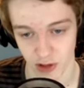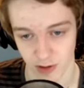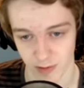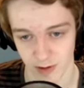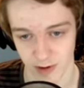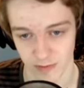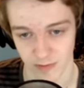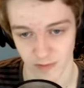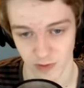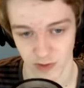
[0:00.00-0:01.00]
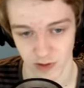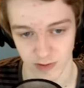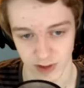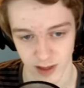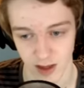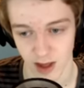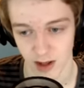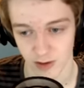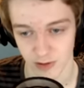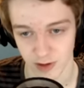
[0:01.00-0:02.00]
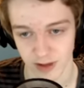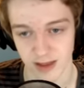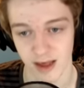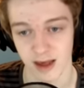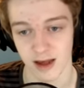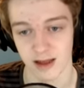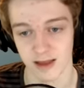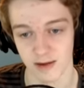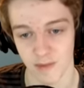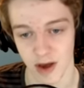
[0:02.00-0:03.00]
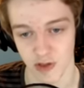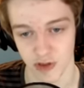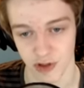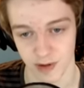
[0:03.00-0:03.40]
You can wear whatever version you think looks the best.